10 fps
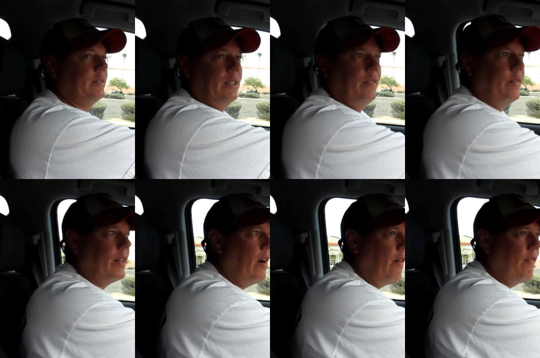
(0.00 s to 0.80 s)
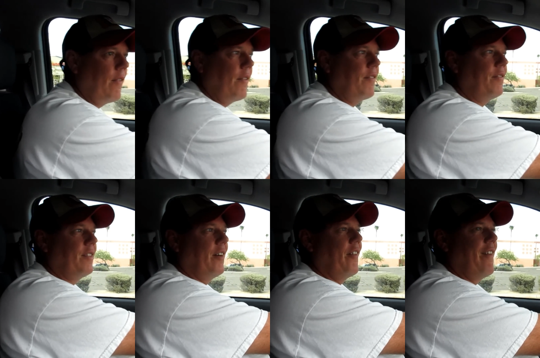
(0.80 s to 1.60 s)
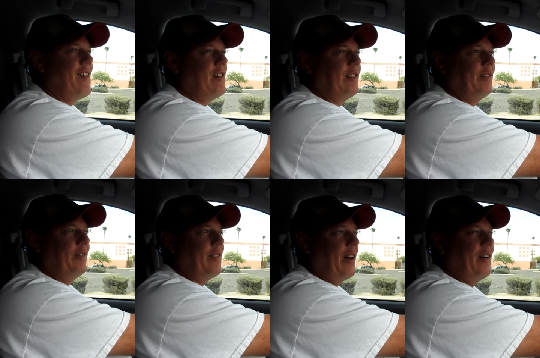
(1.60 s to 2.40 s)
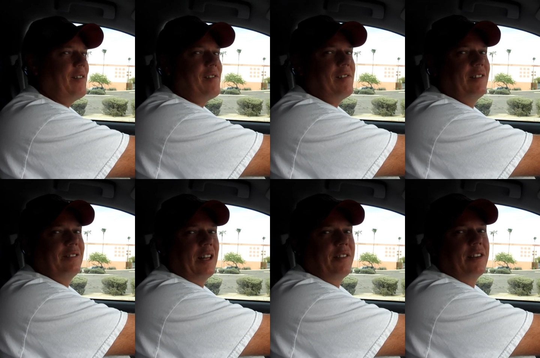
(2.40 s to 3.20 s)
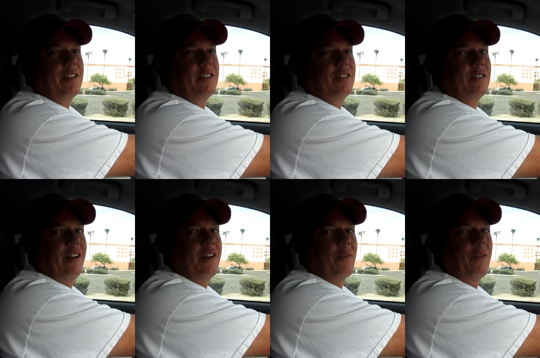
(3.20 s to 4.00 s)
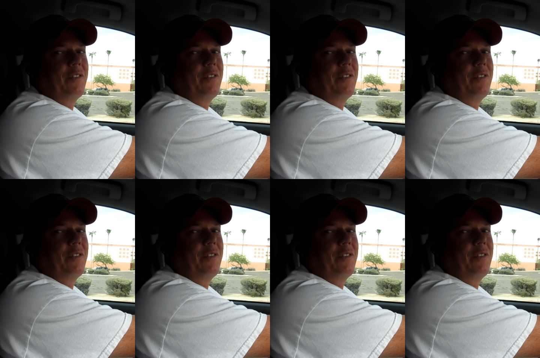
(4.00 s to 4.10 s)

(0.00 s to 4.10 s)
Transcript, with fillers: We got to figure out how to wrap up Ty's gift. Um, I think I don't know.